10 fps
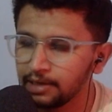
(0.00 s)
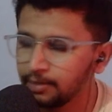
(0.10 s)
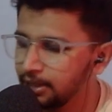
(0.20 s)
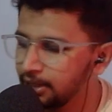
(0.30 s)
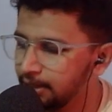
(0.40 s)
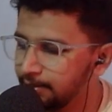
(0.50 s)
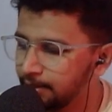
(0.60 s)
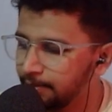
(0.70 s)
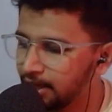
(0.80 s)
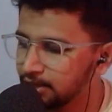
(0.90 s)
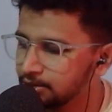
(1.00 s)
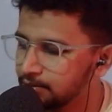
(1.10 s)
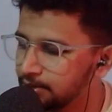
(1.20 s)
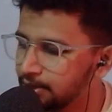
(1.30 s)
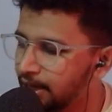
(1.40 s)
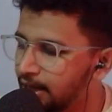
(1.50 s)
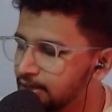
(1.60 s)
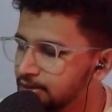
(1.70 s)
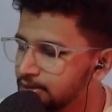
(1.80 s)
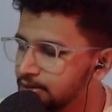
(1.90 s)
me keep the password
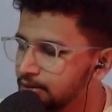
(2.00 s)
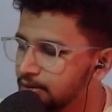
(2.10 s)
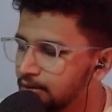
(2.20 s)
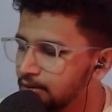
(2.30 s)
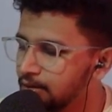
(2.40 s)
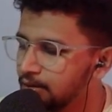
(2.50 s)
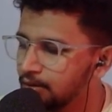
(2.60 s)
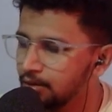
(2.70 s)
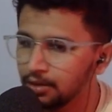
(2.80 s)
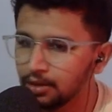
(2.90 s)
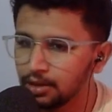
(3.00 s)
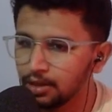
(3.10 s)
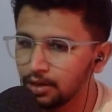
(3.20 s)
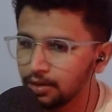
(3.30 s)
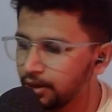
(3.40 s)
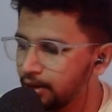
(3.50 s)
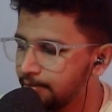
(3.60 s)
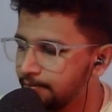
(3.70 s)
as okay.